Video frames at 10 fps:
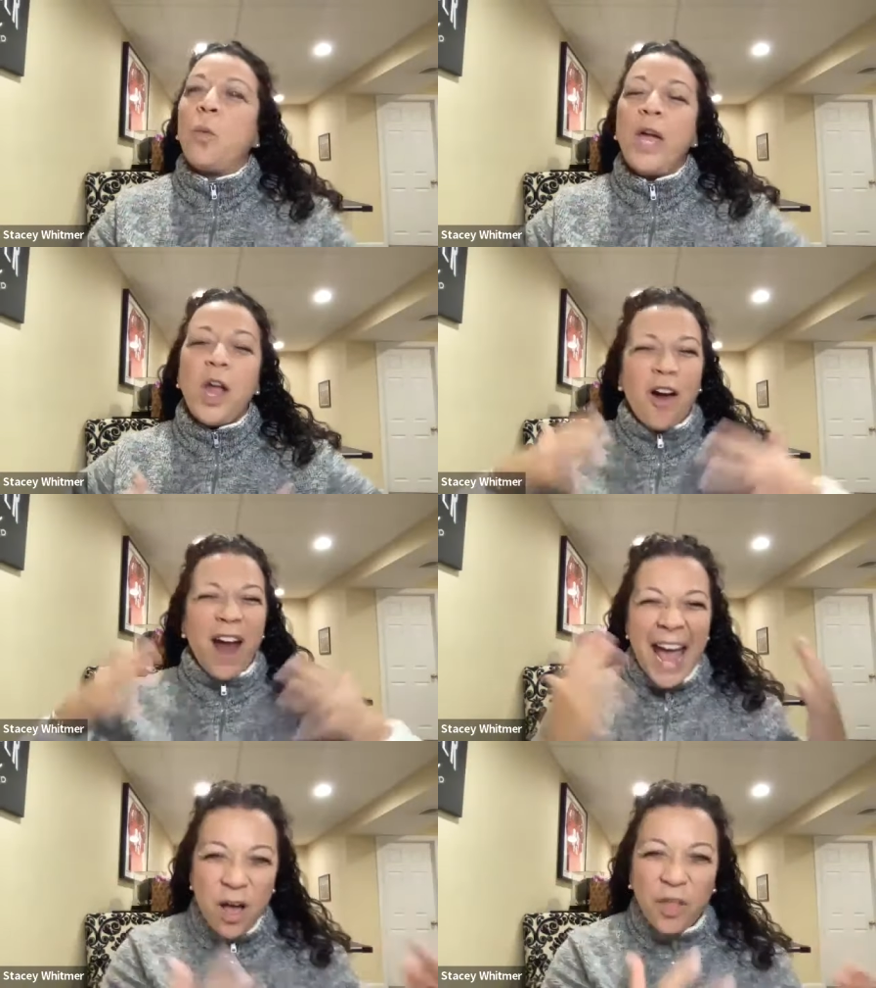We are
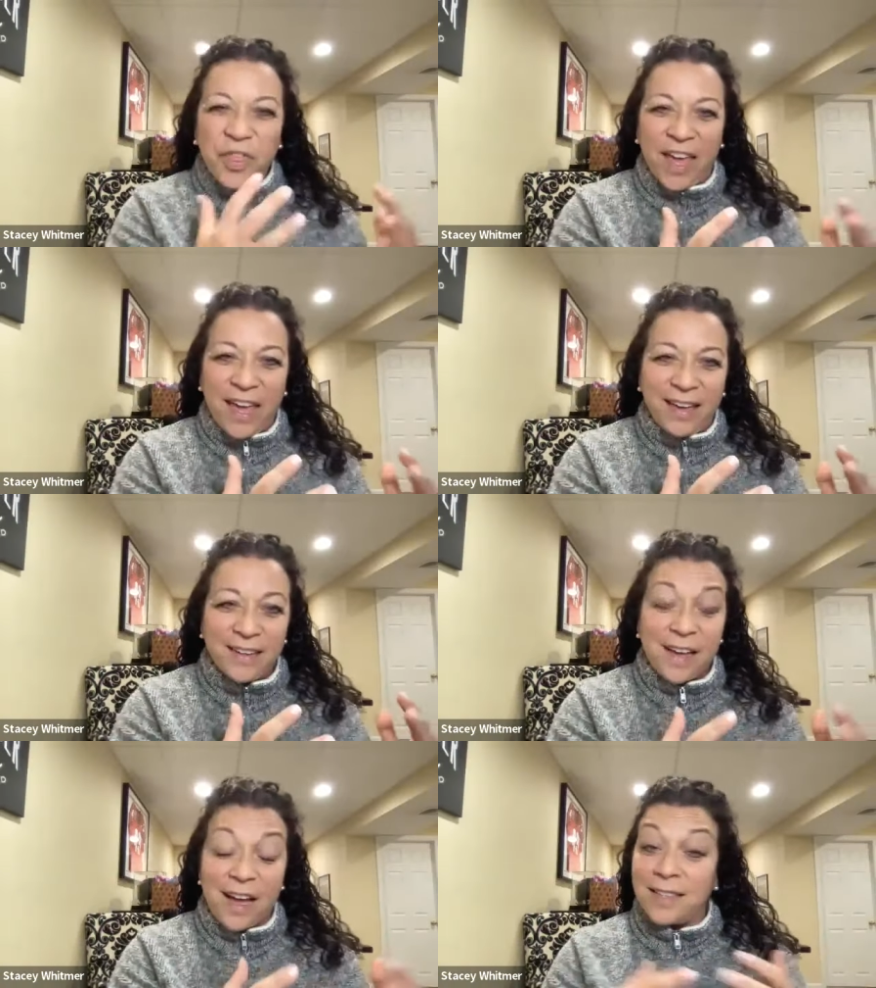healthy
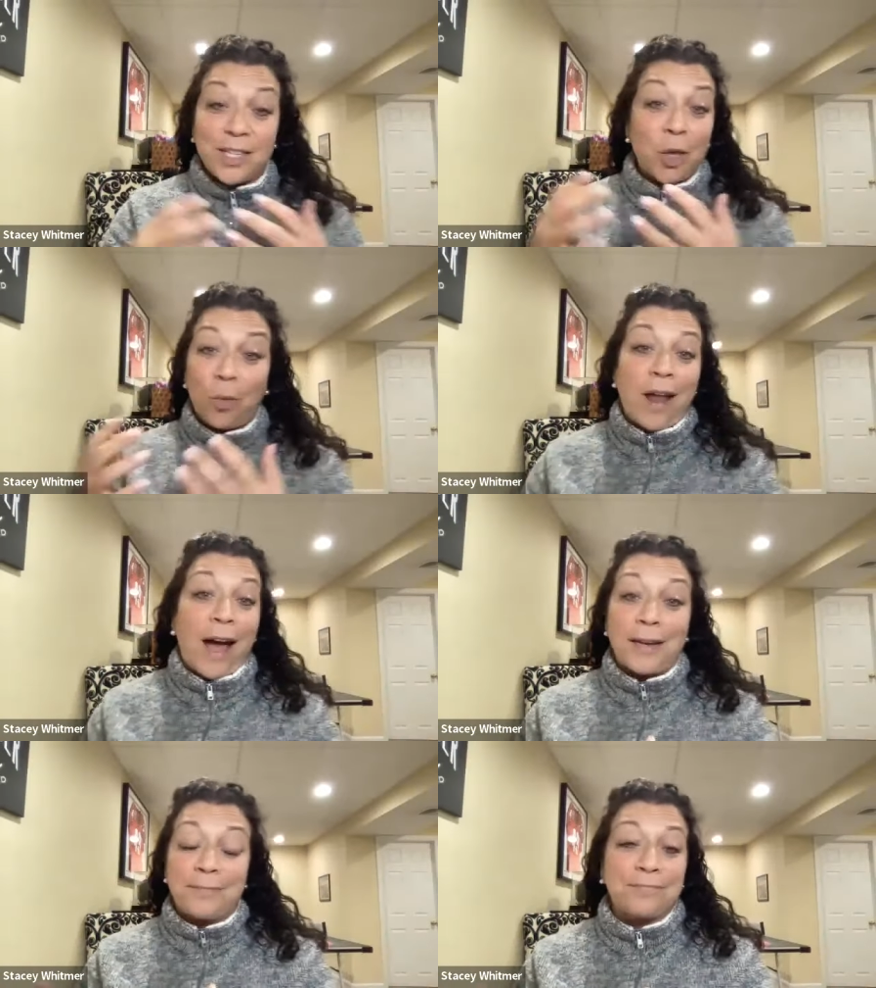until we're not,